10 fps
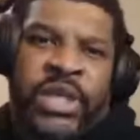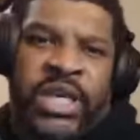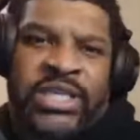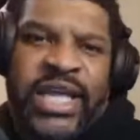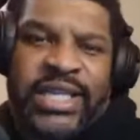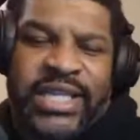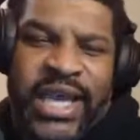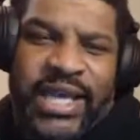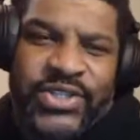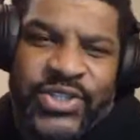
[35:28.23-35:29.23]
Is that the
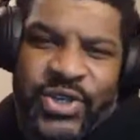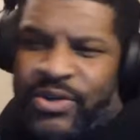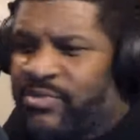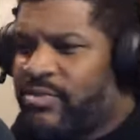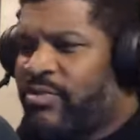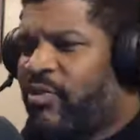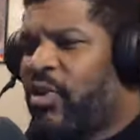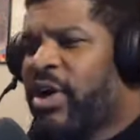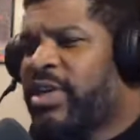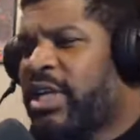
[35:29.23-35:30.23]
answer
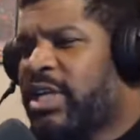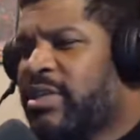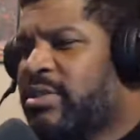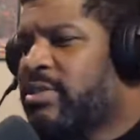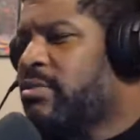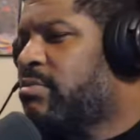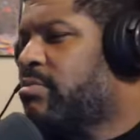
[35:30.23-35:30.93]
for our kids?